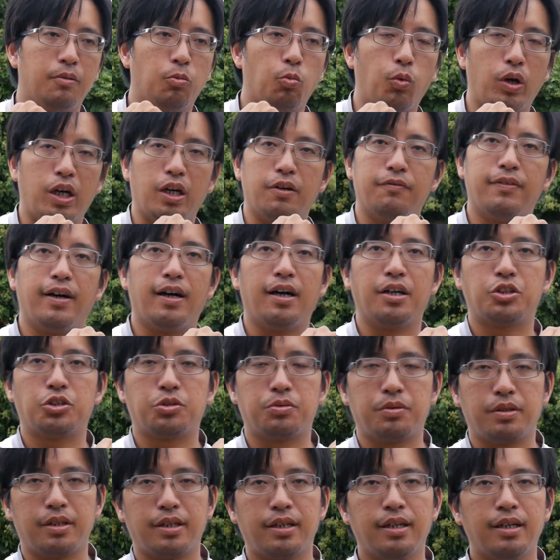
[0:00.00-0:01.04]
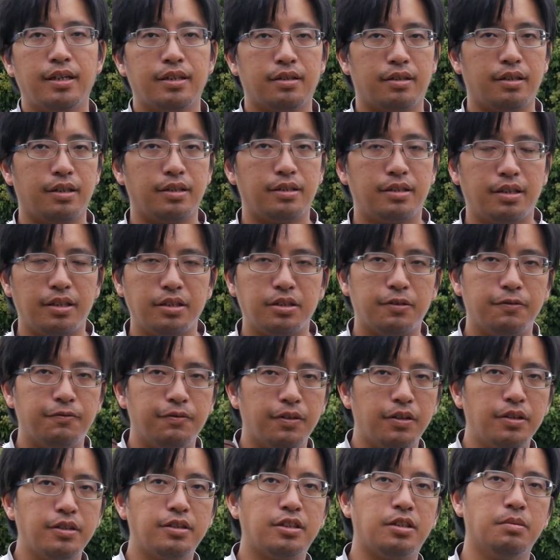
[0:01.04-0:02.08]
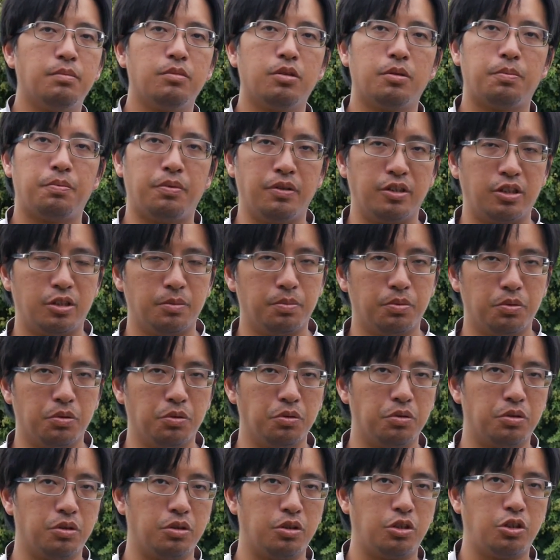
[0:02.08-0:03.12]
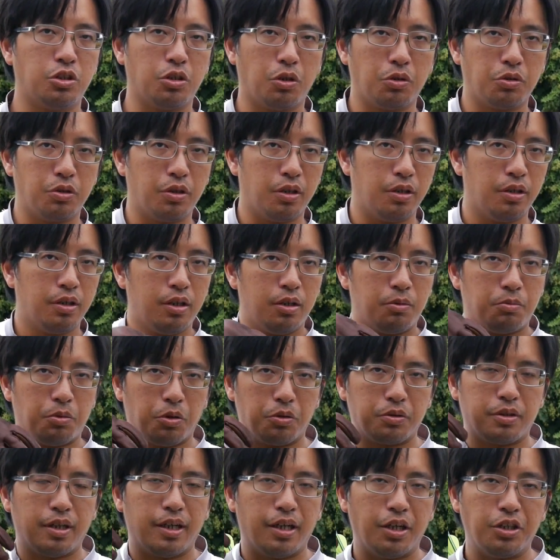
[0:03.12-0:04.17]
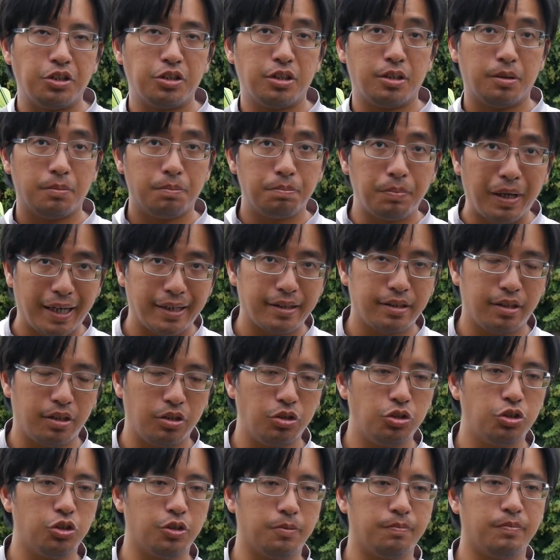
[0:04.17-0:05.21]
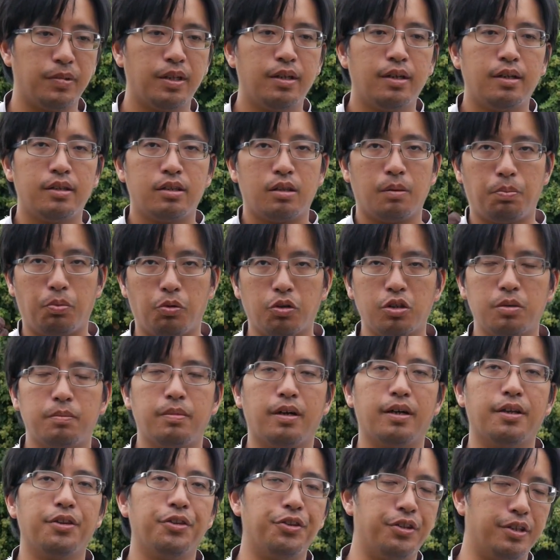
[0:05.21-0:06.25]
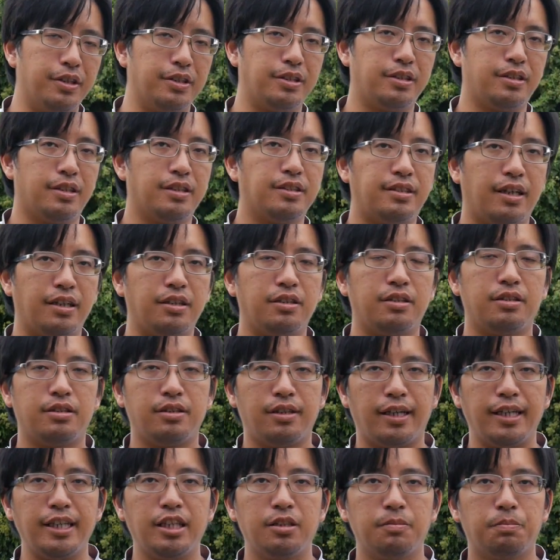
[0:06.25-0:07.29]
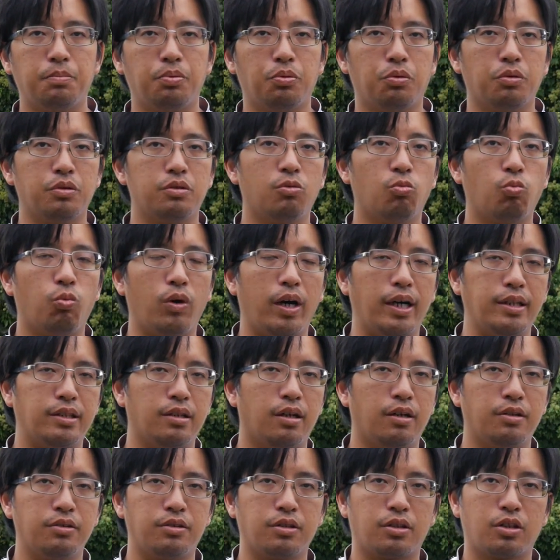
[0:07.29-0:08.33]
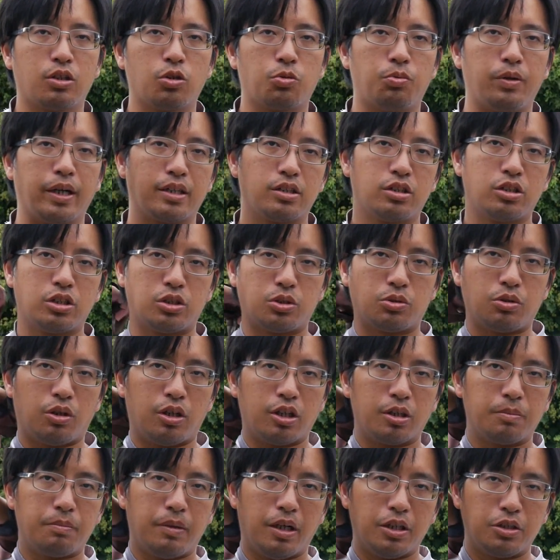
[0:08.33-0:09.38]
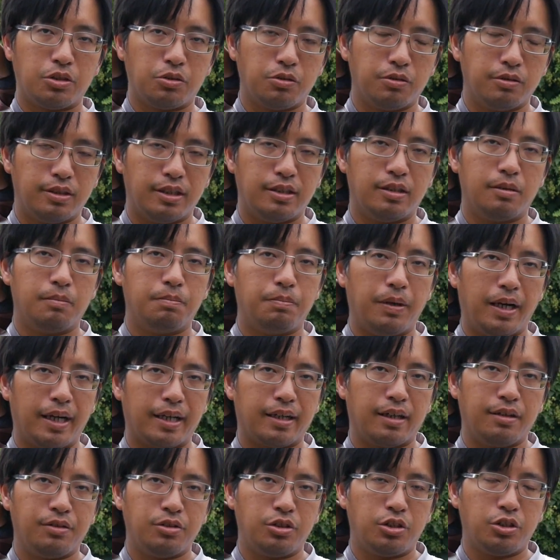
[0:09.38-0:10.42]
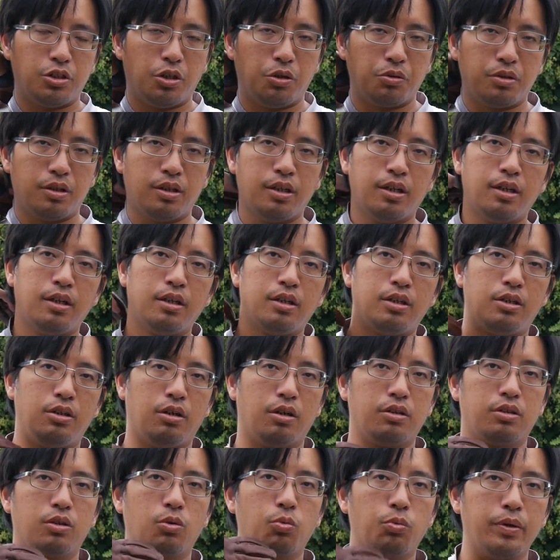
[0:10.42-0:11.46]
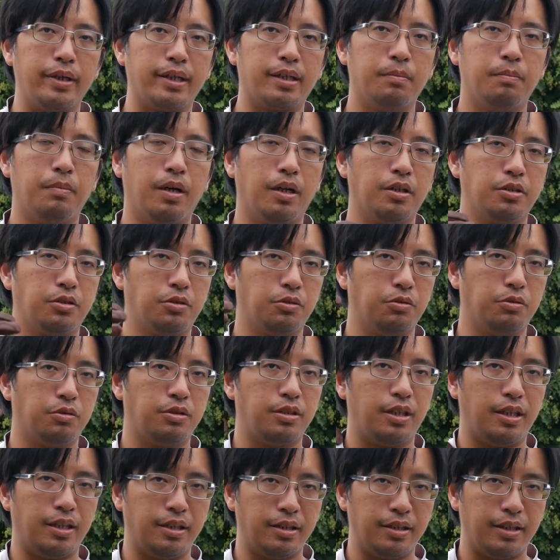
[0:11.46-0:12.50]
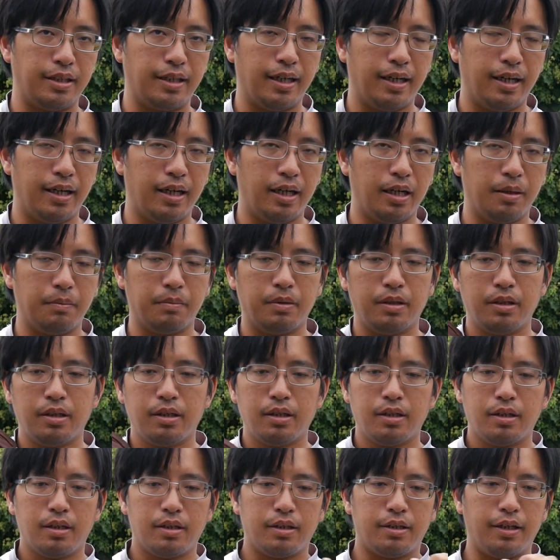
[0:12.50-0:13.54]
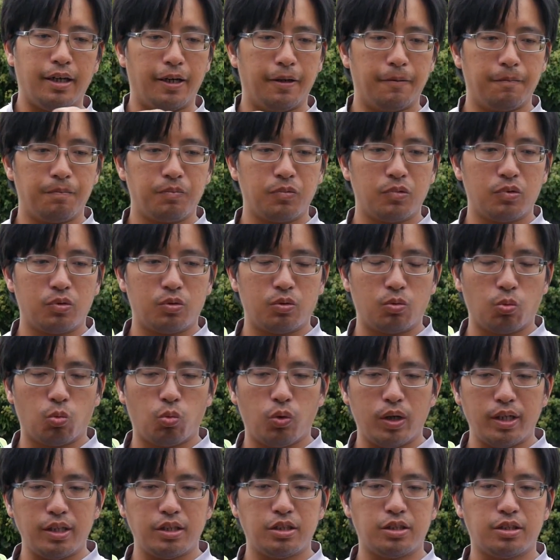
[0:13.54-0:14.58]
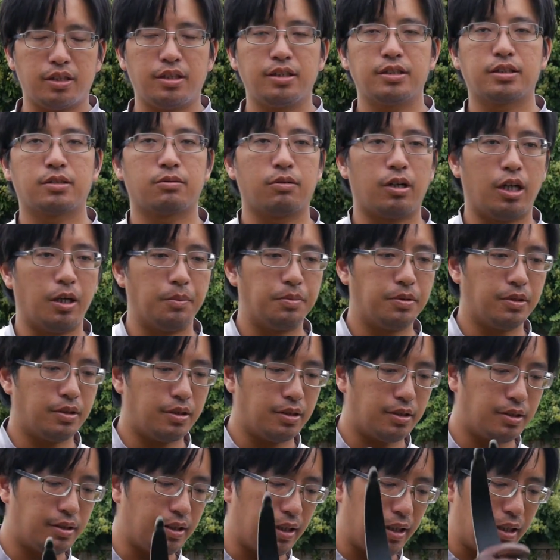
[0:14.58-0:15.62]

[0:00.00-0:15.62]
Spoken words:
way of archery, they teach very similar principles in shoulder rotation and back tension. The point about this is that you need to put the weight on the correct strong muscles in the back and shoulder, not the weaker muscles in the arm. Now, the way she describes it is